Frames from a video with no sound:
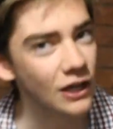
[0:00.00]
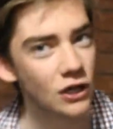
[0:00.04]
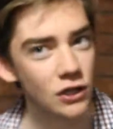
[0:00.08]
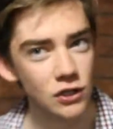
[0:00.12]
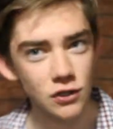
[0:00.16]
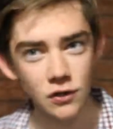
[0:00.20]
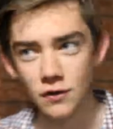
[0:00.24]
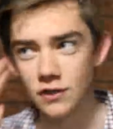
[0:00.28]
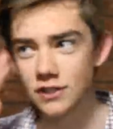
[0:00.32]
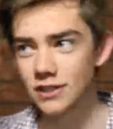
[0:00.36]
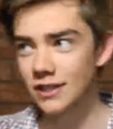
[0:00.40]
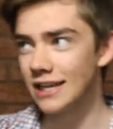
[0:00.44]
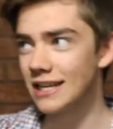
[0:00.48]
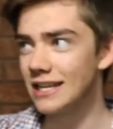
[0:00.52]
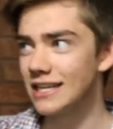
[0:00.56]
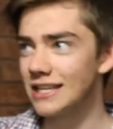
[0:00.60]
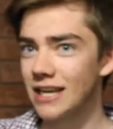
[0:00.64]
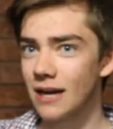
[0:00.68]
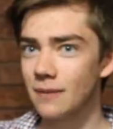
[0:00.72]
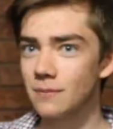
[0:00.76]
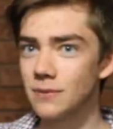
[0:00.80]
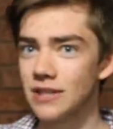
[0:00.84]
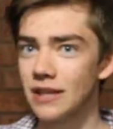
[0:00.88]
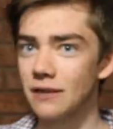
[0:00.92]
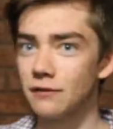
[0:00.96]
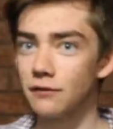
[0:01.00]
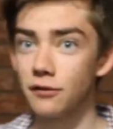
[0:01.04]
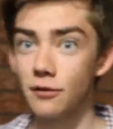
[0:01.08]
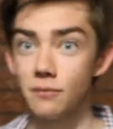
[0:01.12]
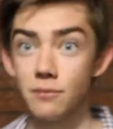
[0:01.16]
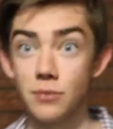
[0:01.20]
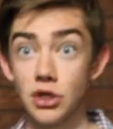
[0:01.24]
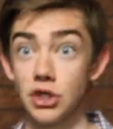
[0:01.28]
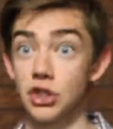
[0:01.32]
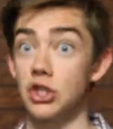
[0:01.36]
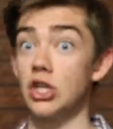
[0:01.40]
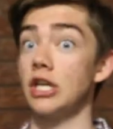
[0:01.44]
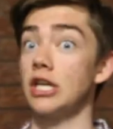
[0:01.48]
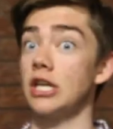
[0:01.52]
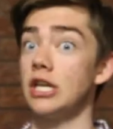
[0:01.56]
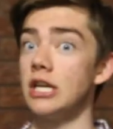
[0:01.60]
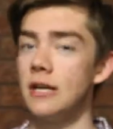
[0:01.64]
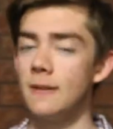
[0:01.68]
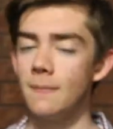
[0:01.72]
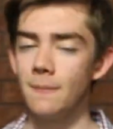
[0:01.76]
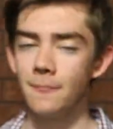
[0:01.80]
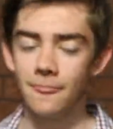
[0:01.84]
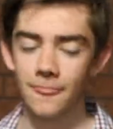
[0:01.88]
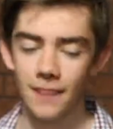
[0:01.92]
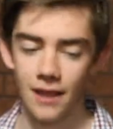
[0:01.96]
So this lady comes in from the
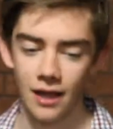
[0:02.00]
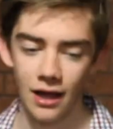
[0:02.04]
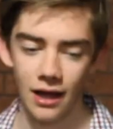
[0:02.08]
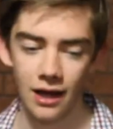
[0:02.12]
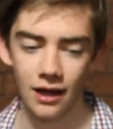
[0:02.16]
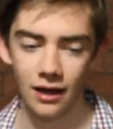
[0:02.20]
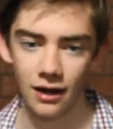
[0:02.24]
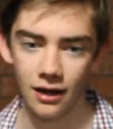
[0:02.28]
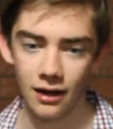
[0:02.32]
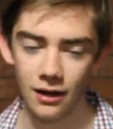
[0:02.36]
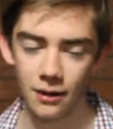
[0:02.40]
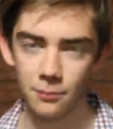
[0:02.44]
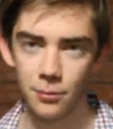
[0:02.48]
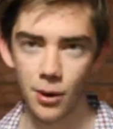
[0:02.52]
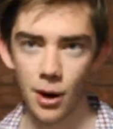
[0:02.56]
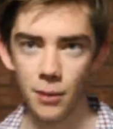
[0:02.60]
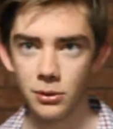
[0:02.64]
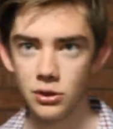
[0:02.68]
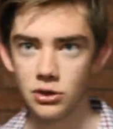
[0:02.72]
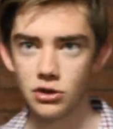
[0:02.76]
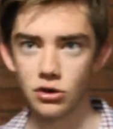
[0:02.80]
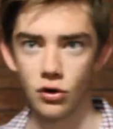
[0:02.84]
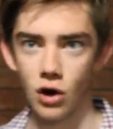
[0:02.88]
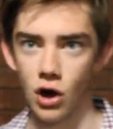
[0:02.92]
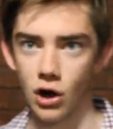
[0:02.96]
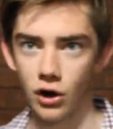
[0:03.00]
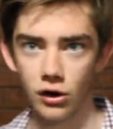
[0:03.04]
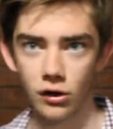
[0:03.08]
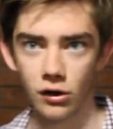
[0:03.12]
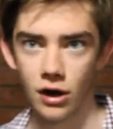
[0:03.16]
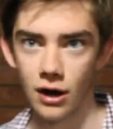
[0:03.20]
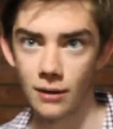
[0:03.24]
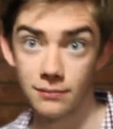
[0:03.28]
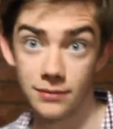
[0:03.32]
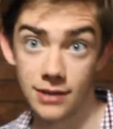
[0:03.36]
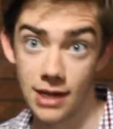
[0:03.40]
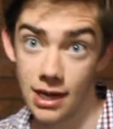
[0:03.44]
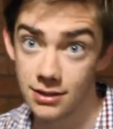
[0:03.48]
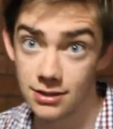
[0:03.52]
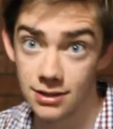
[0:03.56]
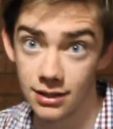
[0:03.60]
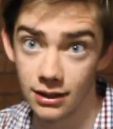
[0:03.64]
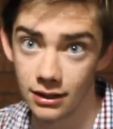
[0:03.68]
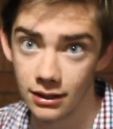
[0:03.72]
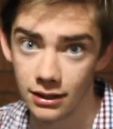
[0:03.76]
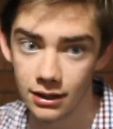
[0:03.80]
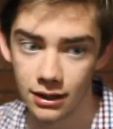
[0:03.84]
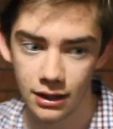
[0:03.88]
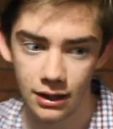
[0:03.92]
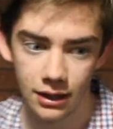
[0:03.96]
city, probably Toronto, I'm
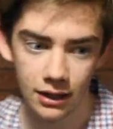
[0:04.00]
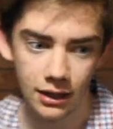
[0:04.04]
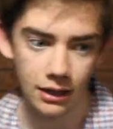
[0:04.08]
guessing,